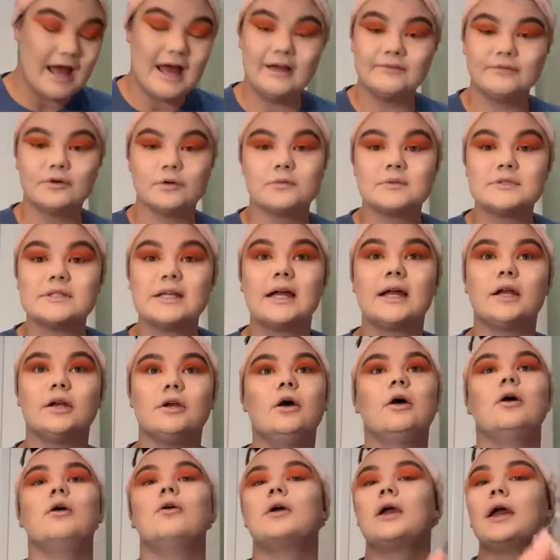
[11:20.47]
everyone's like,
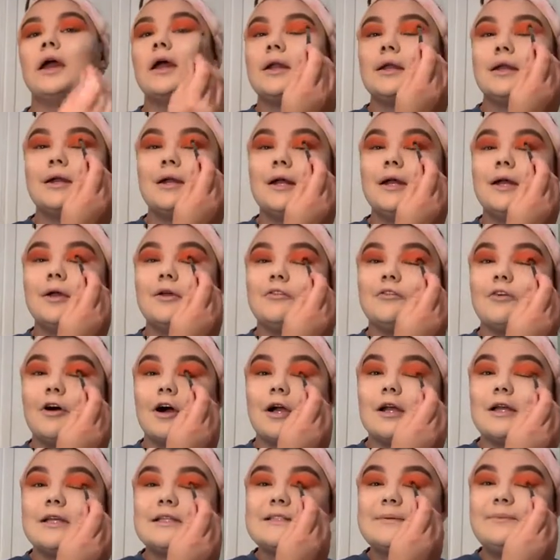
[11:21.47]
no, Kennedy, you've
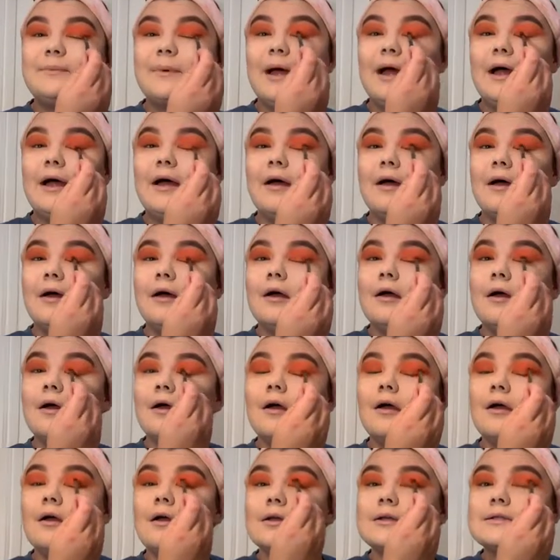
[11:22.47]
already spent
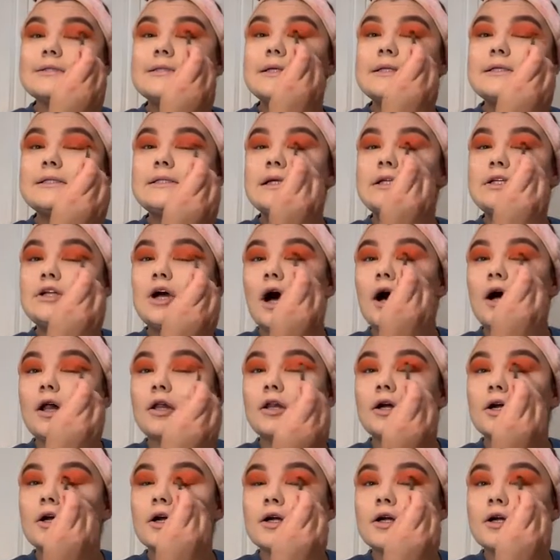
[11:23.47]

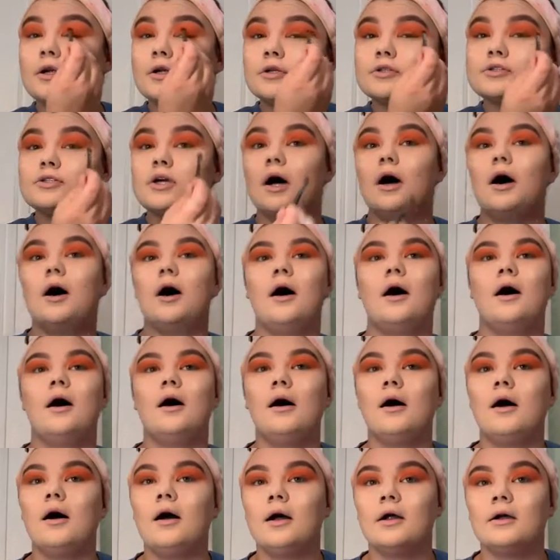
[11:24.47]
$60
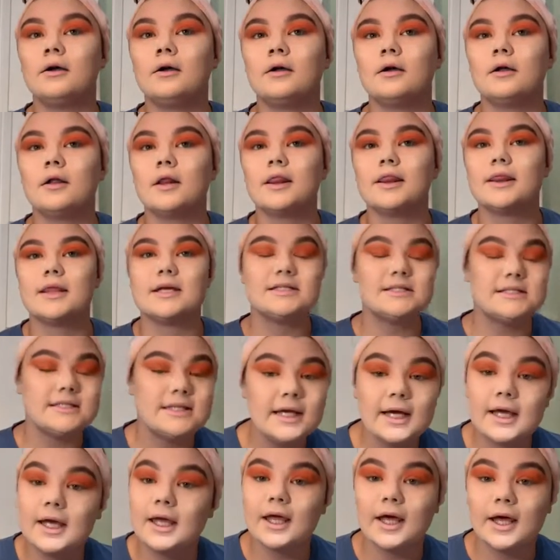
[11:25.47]
on the
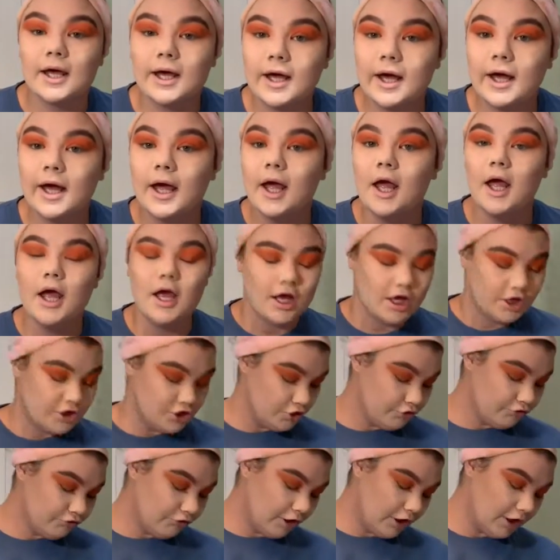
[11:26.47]
ticket, and
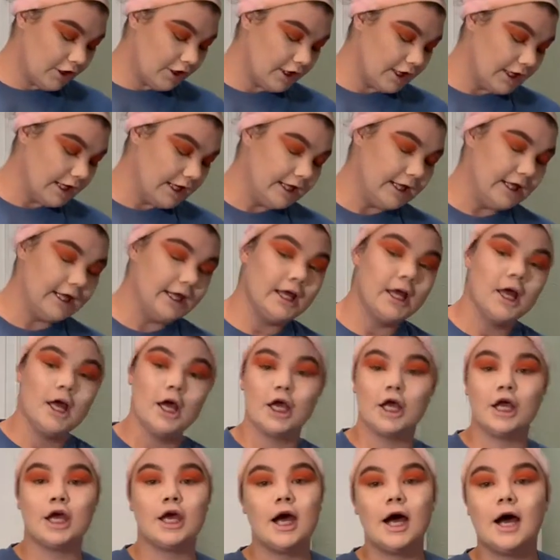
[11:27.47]
you've already
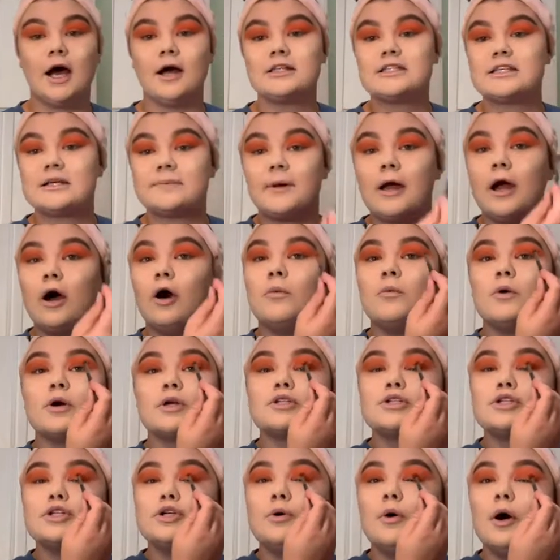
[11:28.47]
spent
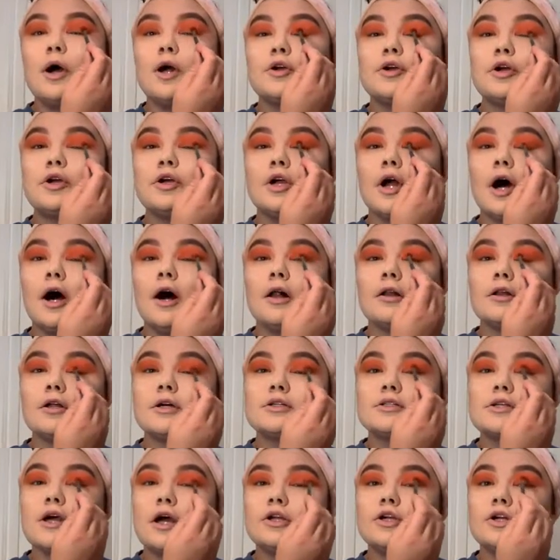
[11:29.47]
almost
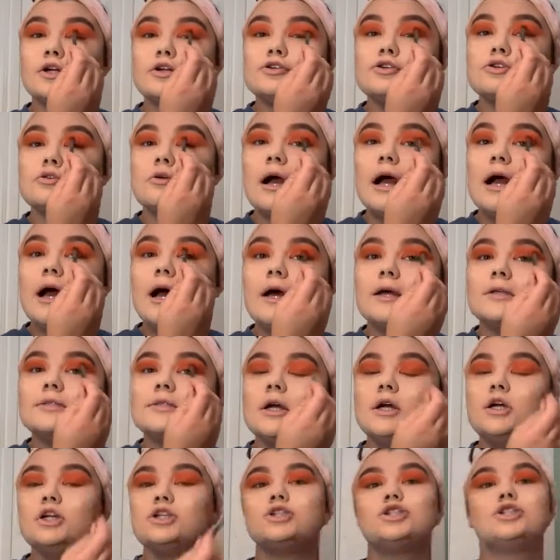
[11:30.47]
$200 on your dress.
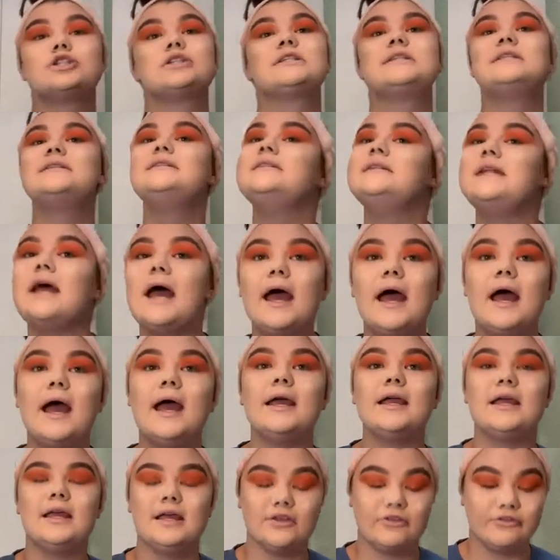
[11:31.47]
Just
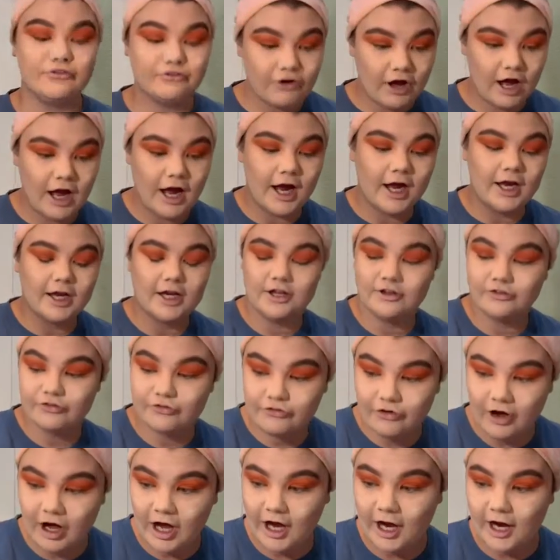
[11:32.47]
stay. He's fine. He's
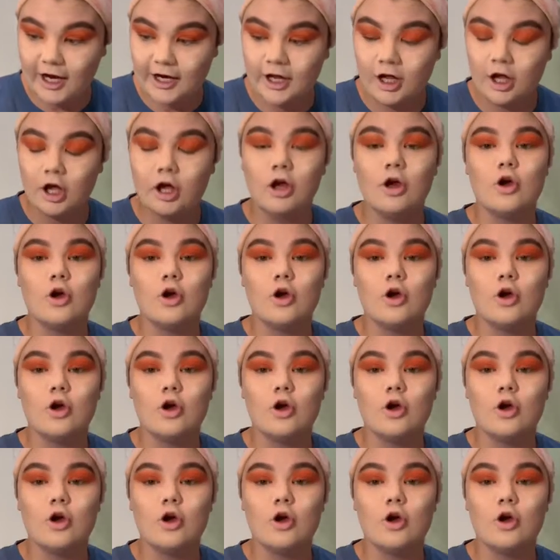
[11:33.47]
fine.